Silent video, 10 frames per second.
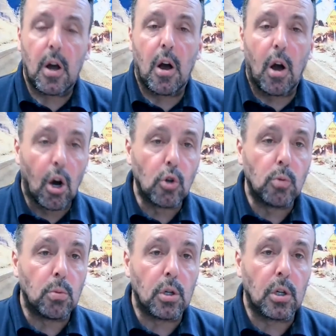
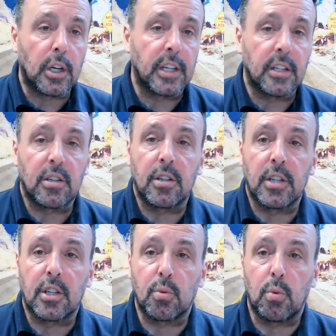homework into
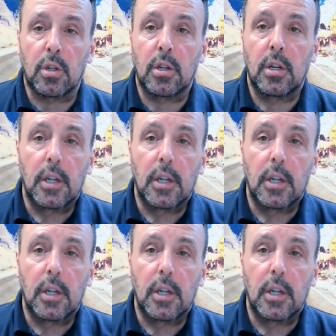this one,